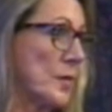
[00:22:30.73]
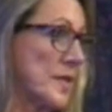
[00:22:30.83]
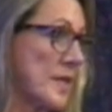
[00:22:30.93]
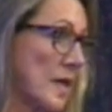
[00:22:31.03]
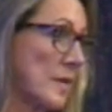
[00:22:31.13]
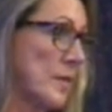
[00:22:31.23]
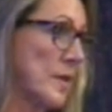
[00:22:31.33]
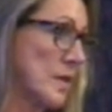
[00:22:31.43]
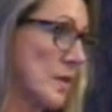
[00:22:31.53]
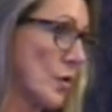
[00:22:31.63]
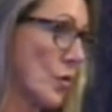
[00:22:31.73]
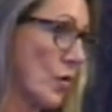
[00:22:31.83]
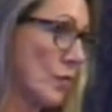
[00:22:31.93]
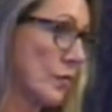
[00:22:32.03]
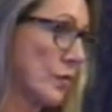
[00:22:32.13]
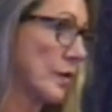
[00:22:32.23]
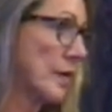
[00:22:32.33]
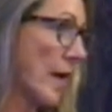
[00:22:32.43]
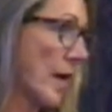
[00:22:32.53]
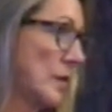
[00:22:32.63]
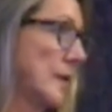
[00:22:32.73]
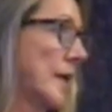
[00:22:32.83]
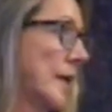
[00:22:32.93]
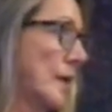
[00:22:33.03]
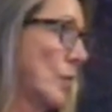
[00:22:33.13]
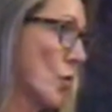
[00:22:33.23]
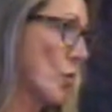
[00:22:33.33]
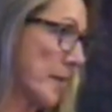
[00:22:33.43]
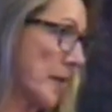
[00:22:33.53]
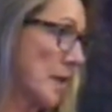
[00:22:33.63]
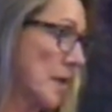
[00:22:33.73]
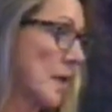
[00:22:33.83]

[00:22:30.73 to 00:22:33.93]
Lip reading: redone because they're over-calculating warming.